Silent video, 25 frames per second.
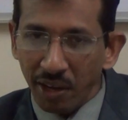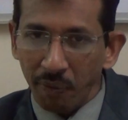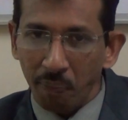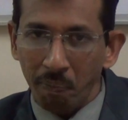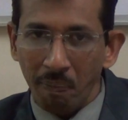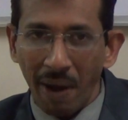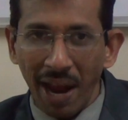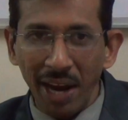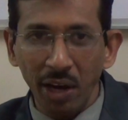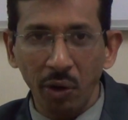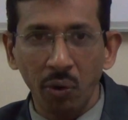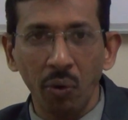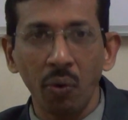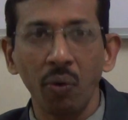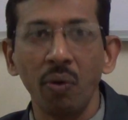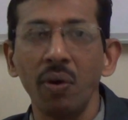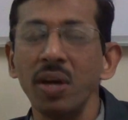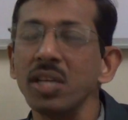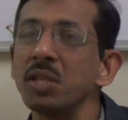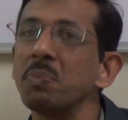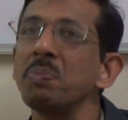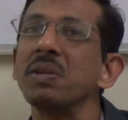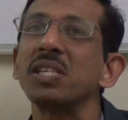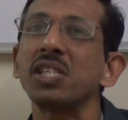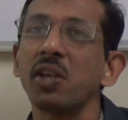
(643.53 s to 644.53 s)
My guru
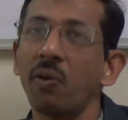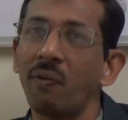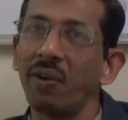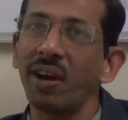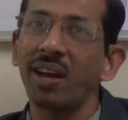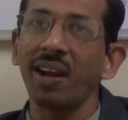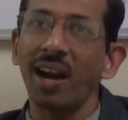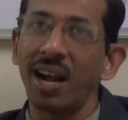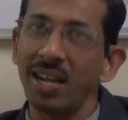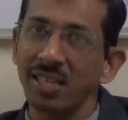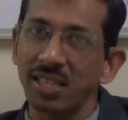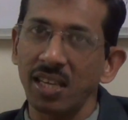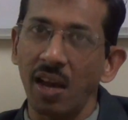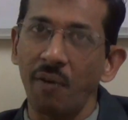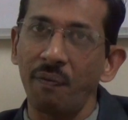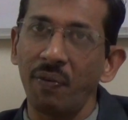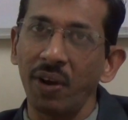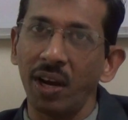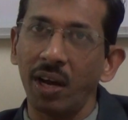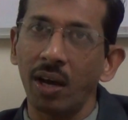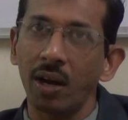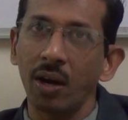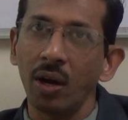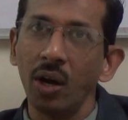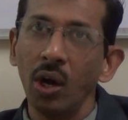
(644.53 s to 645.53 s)
is Mr. Vikrant
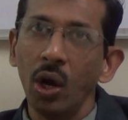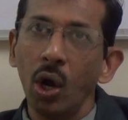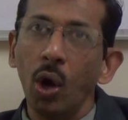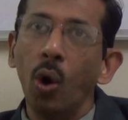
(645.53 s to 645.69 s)
Safekar,